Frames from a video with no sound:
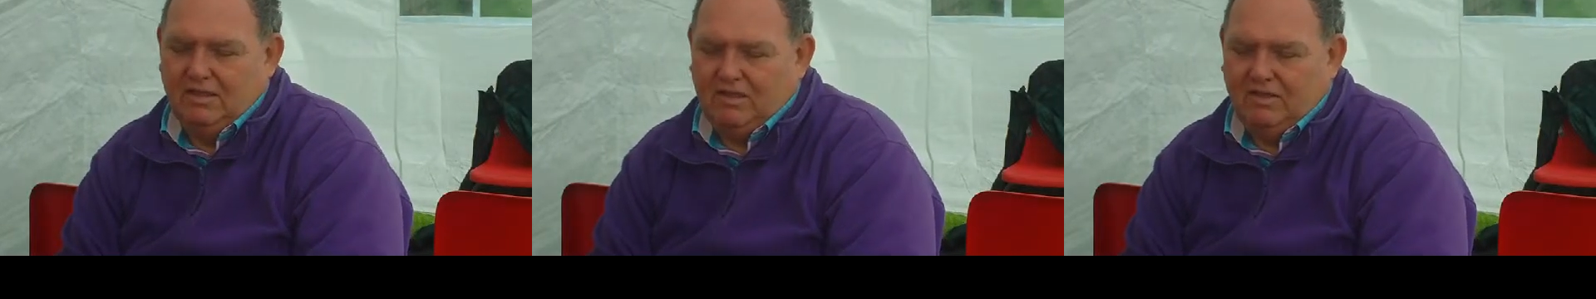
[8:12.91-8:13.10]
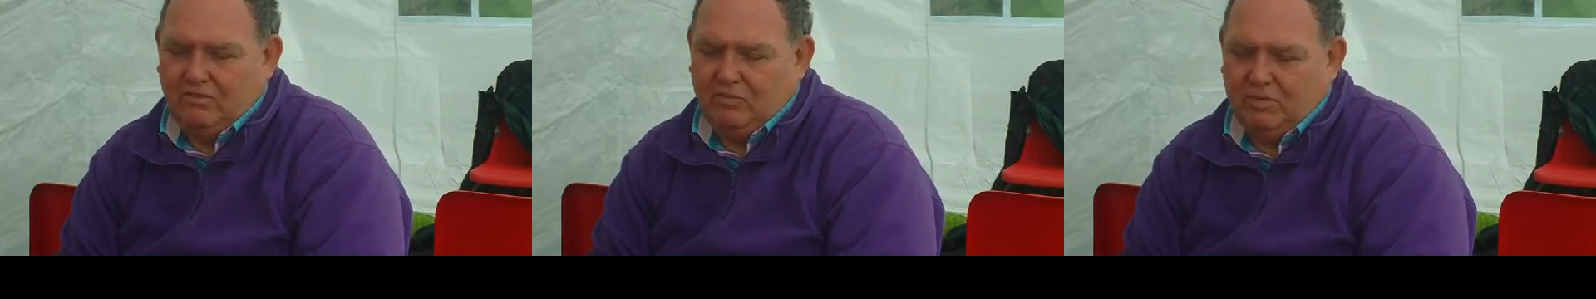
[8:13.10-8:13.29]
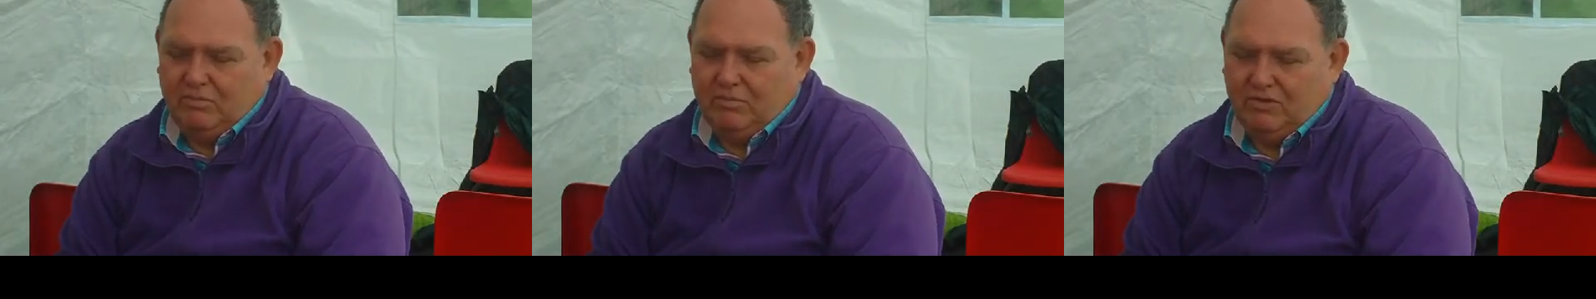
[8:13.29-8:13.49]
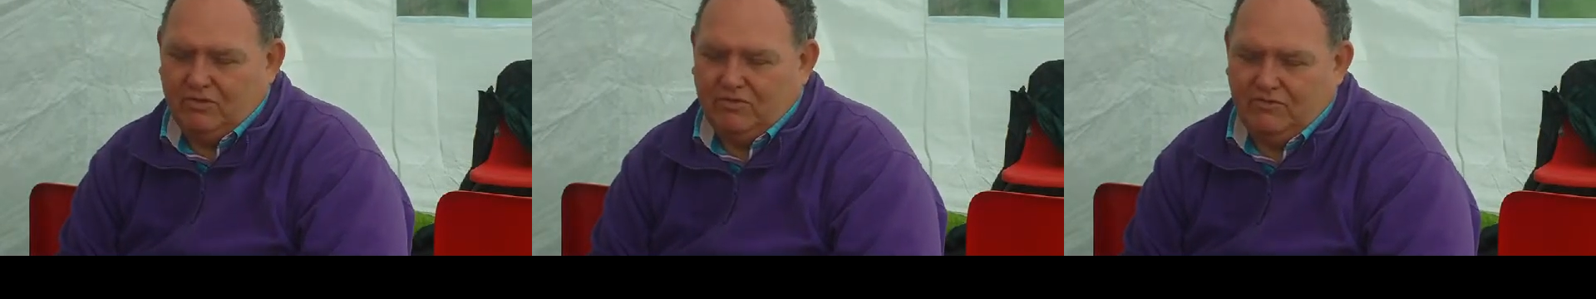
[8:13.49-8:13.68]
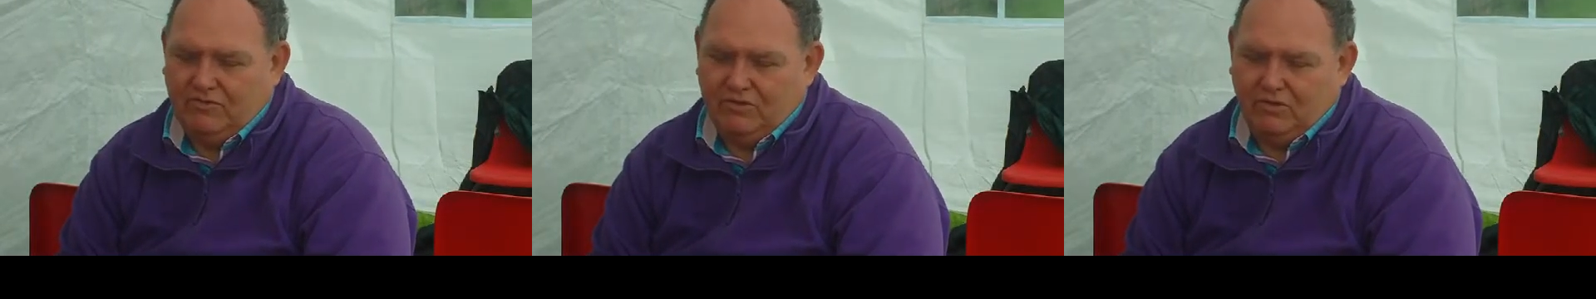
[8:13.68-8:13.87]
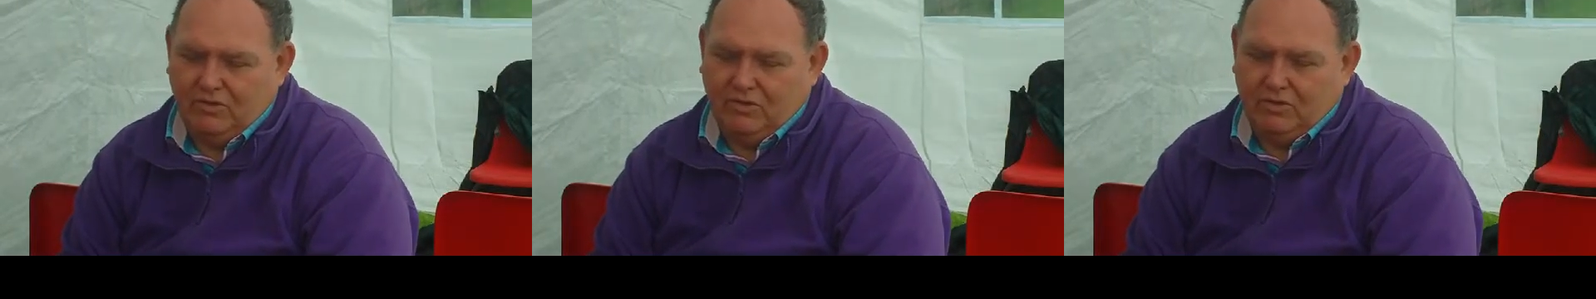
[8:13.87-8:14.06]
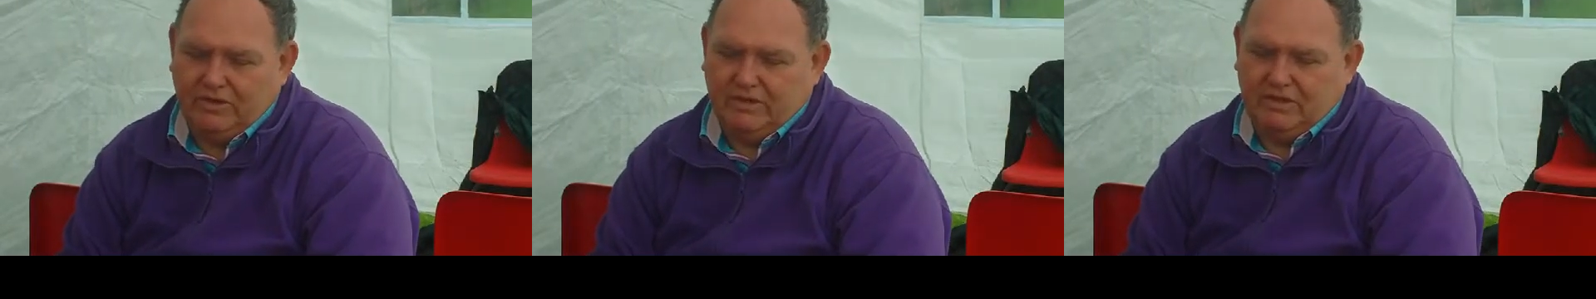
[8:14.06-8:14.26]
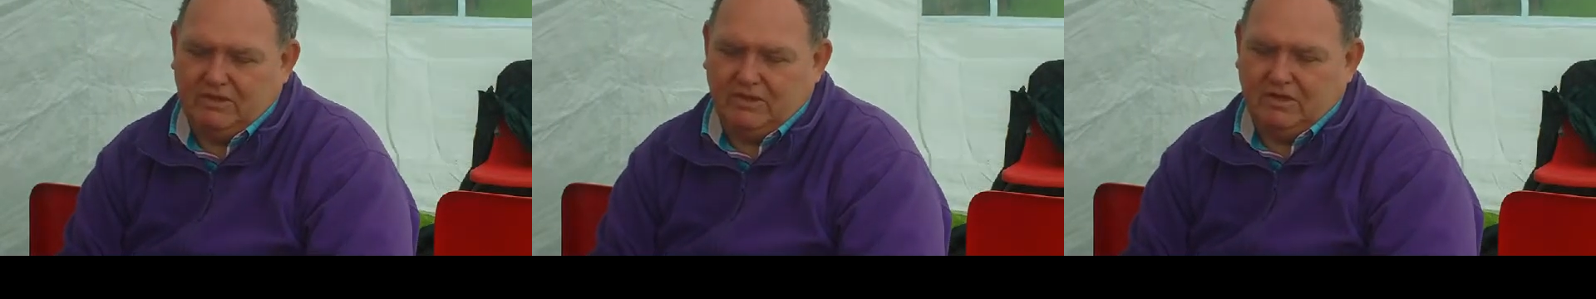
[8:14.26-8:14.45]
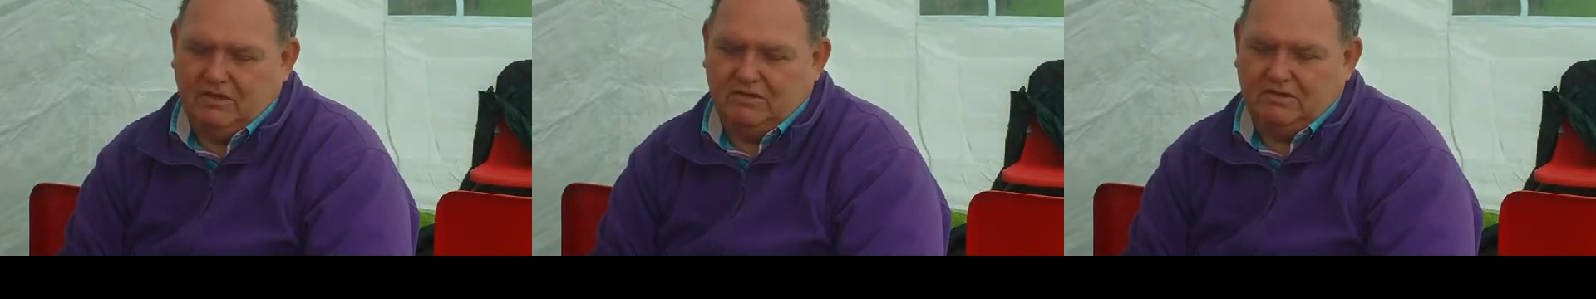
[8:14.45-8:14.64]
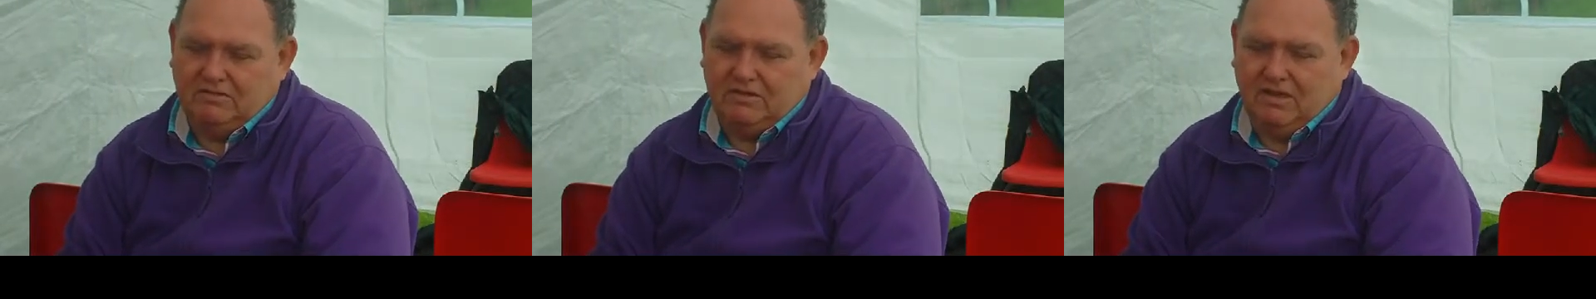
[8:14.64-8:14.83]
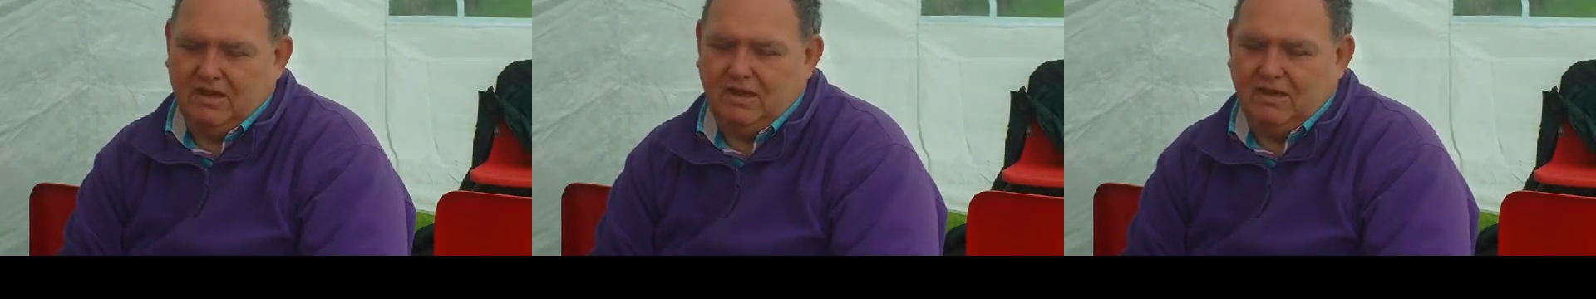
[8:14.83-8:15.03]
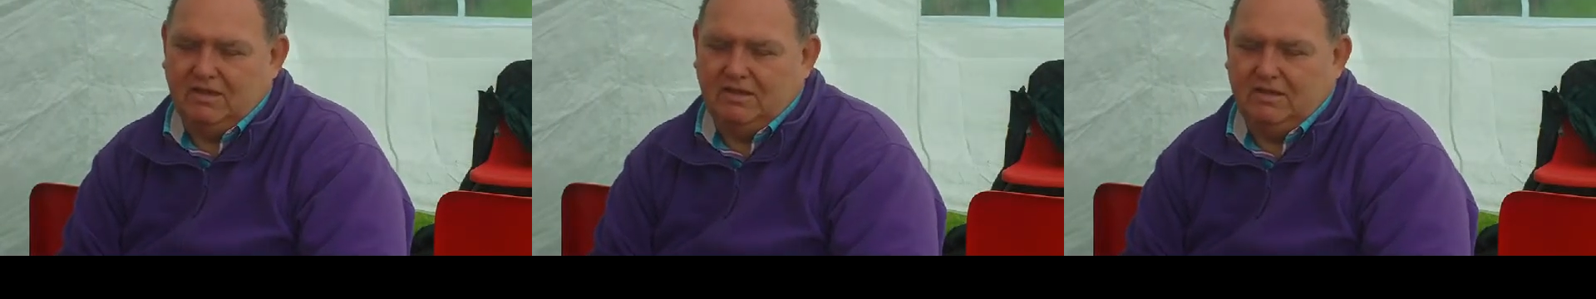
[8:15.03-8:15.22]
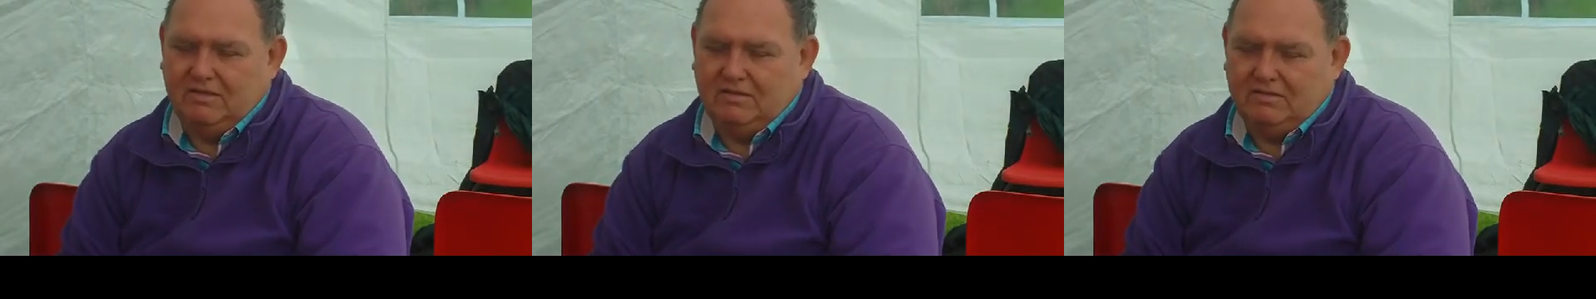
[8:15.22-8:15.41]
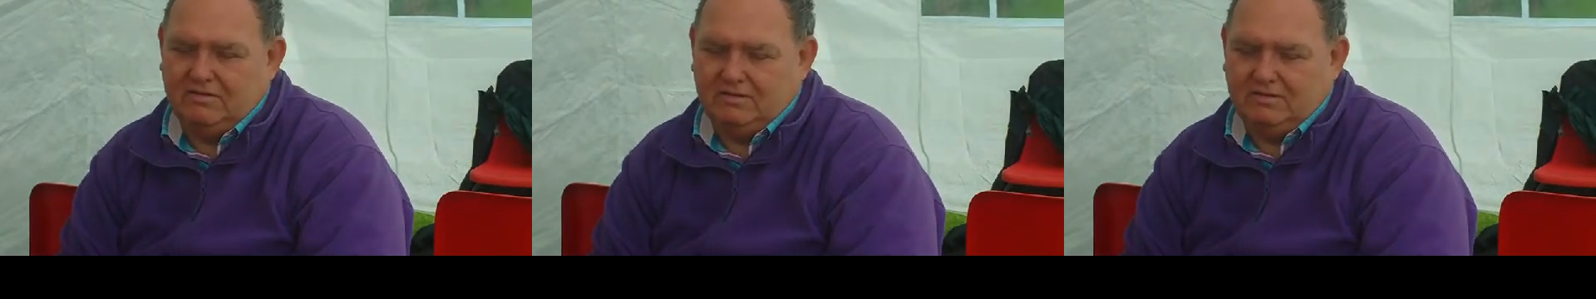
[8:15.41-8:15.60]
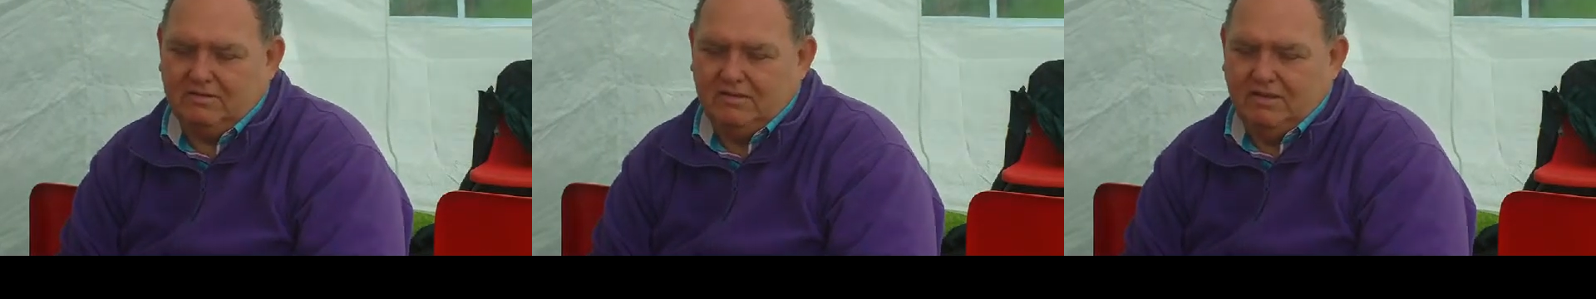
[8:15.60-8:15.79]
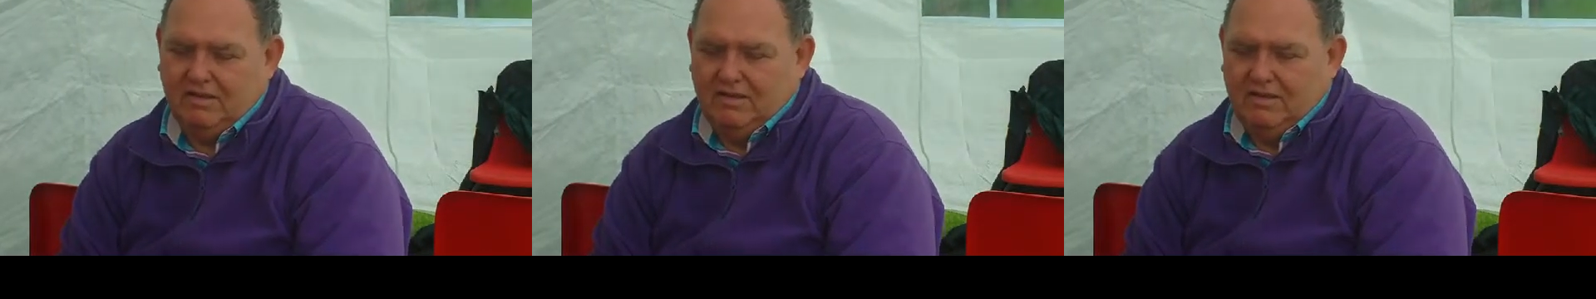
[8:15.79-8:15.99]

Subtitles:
If we move forward in our desires,